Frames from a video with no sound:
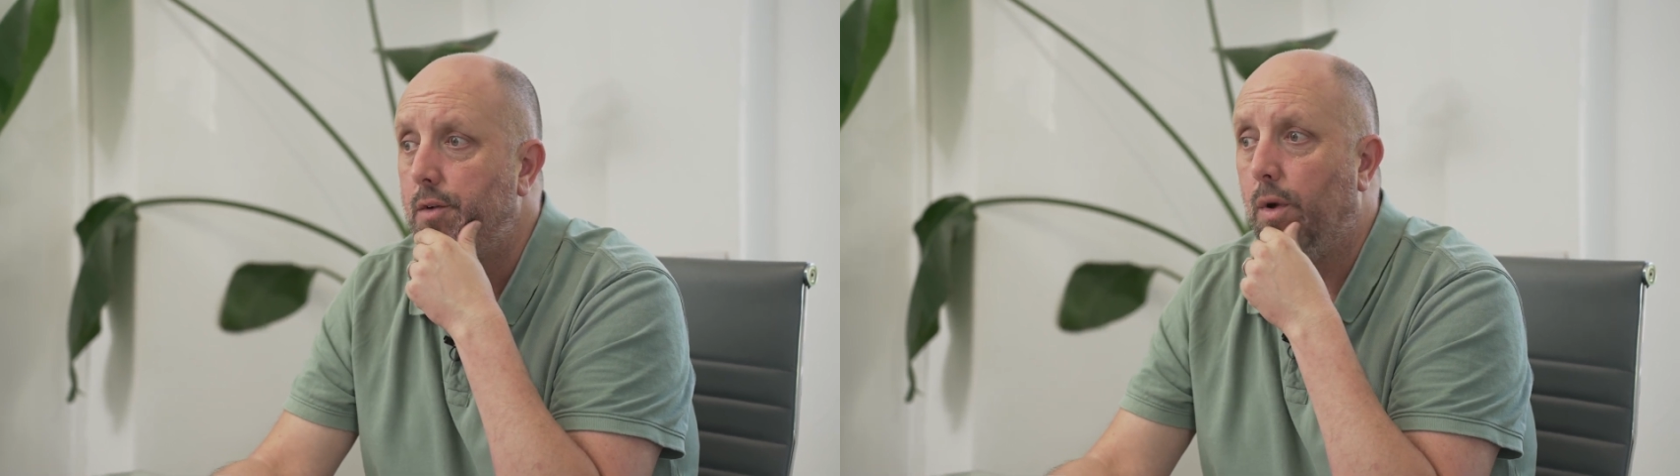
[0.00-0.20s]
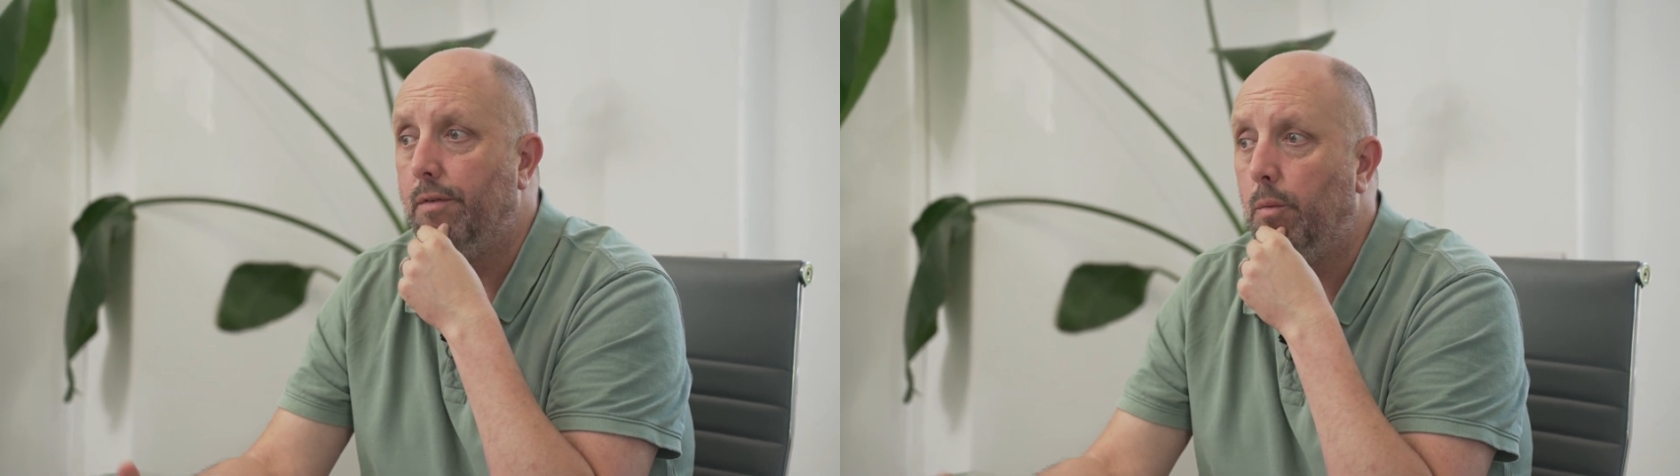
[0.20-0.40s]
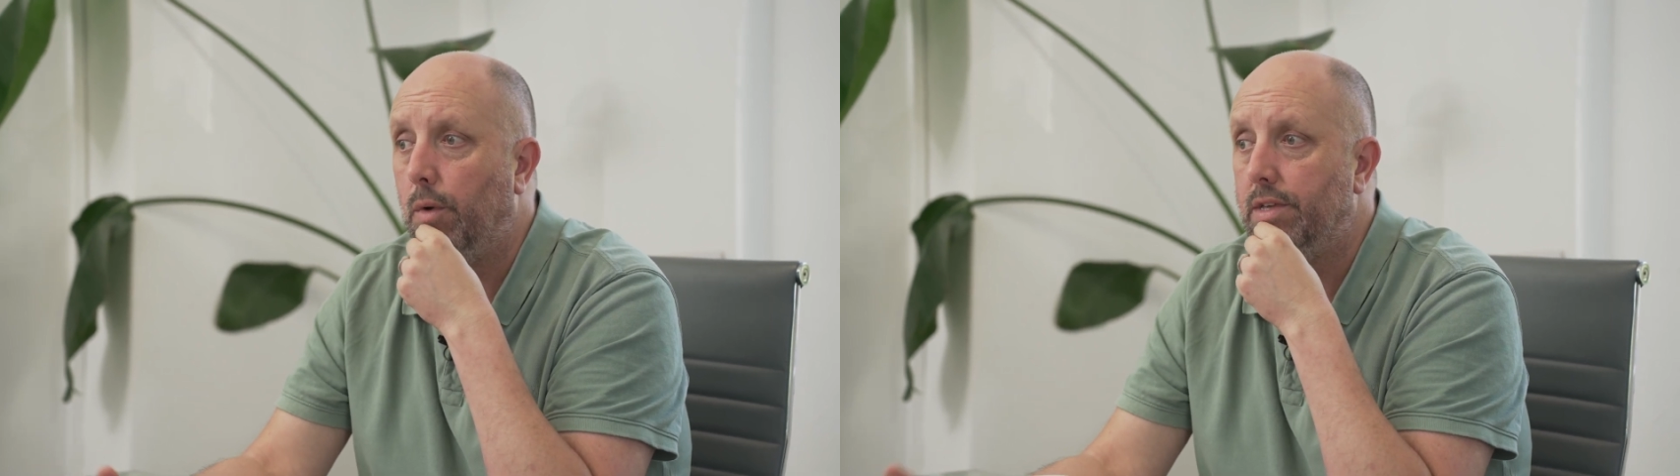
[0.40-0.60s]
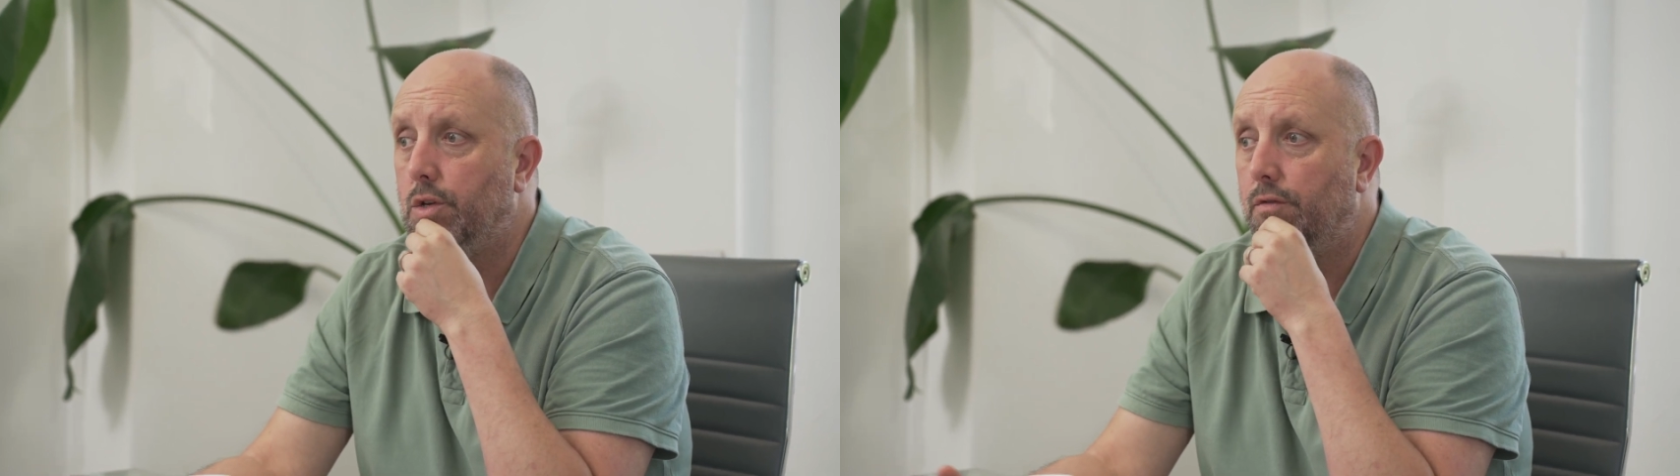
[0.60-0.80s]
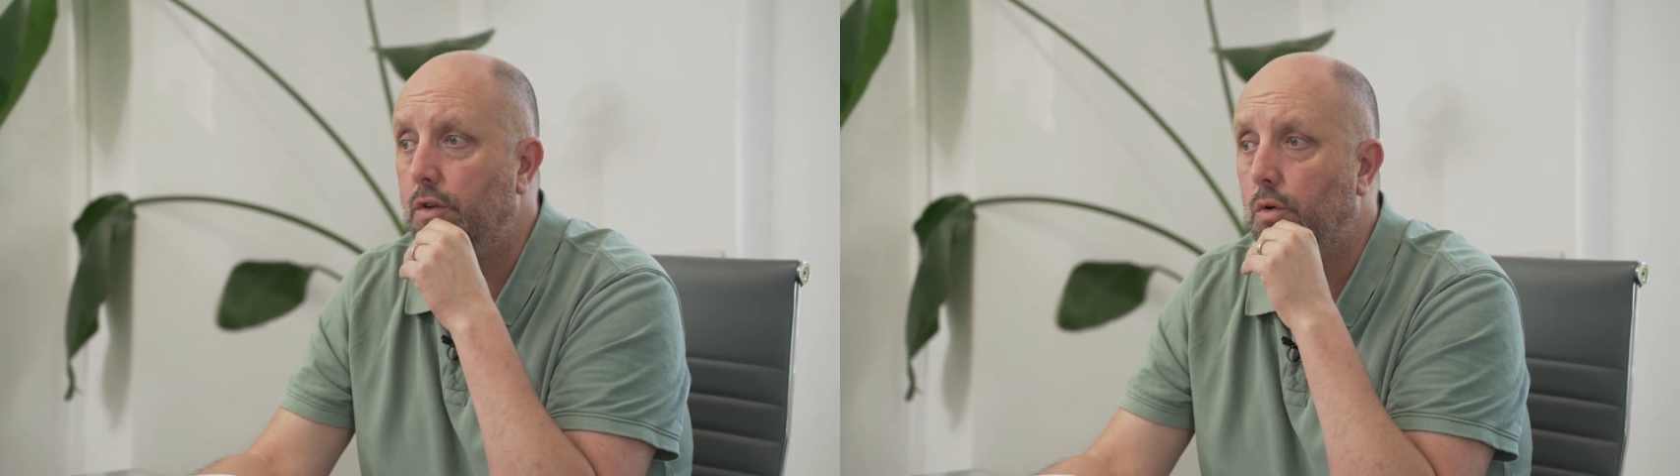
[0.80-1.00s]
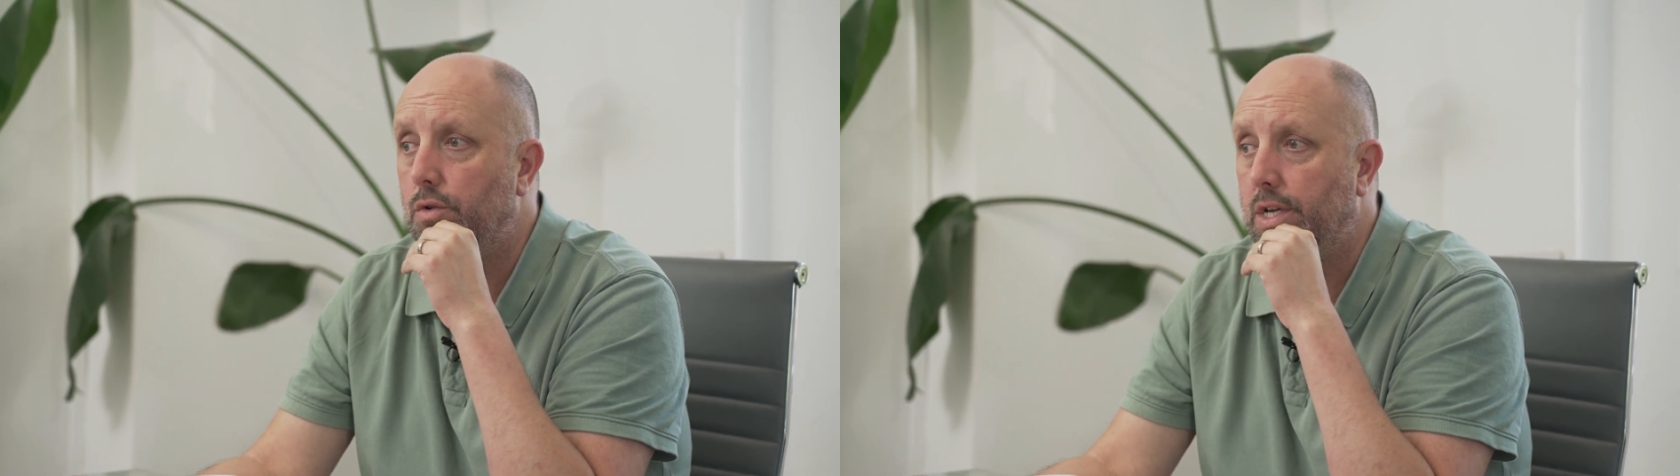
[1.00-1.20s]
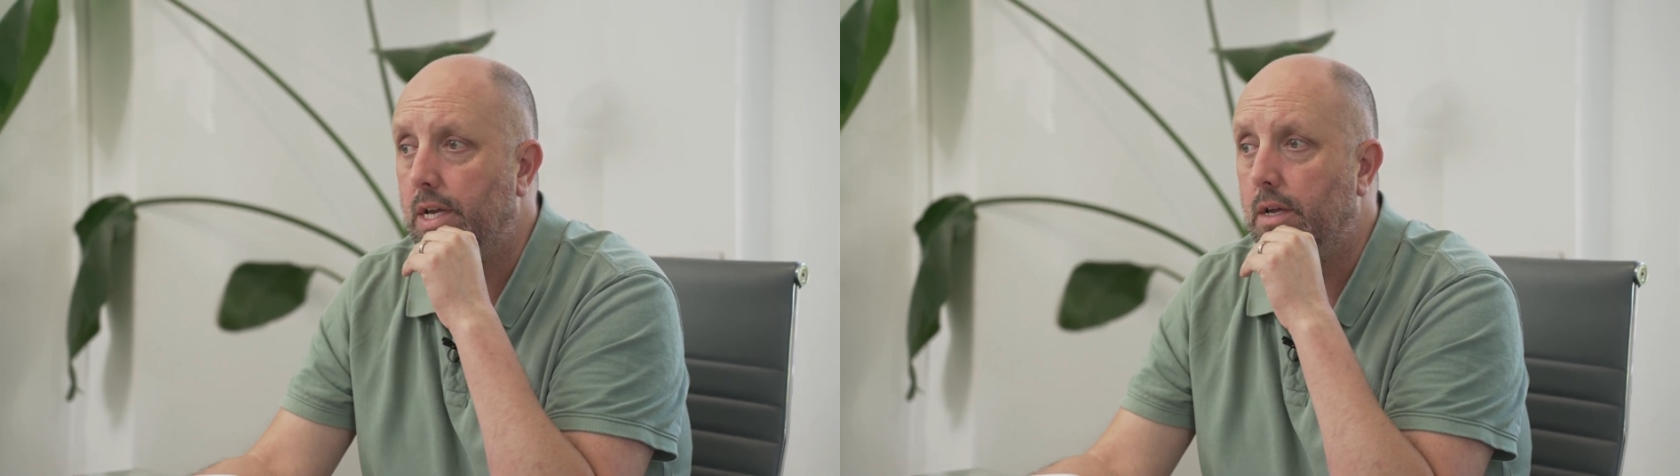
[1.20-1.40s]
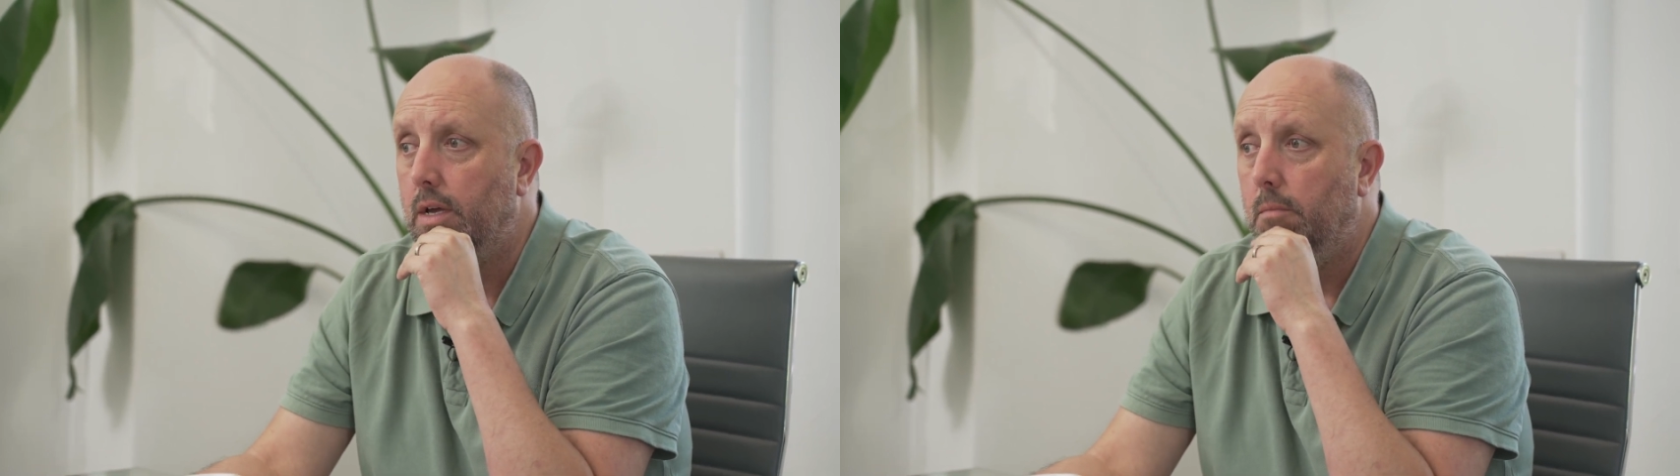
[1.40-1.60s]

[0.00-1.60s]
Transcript: we're sort of launching